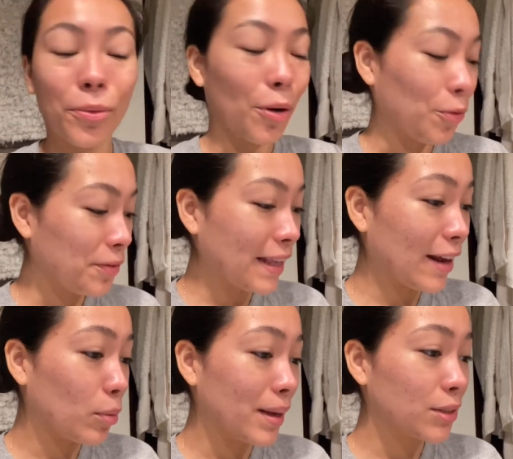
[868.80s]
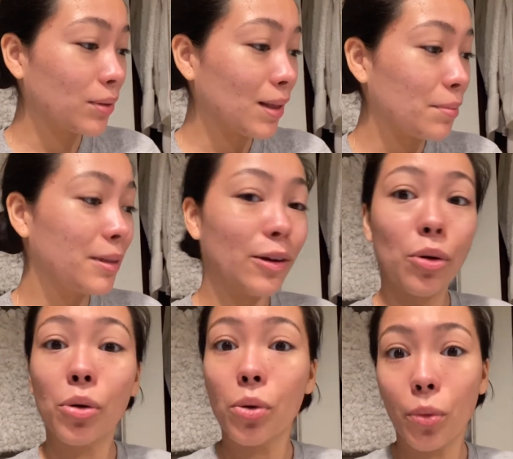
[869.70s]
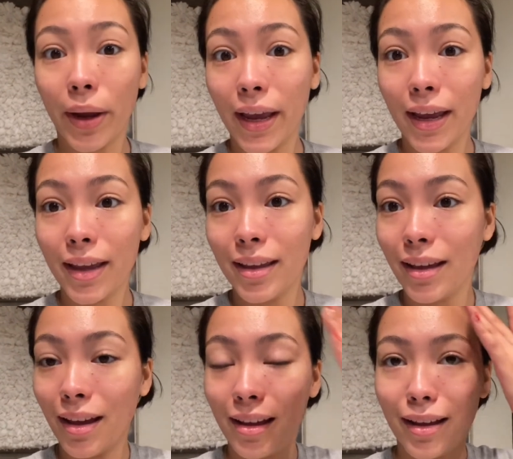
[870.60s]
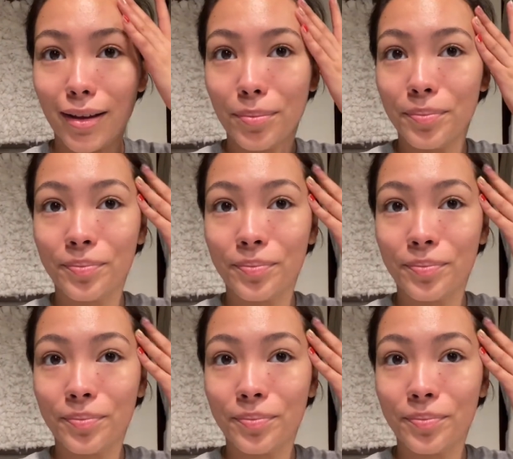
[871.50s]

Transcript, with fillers: hopefully I don't mess with them and they'll go away. My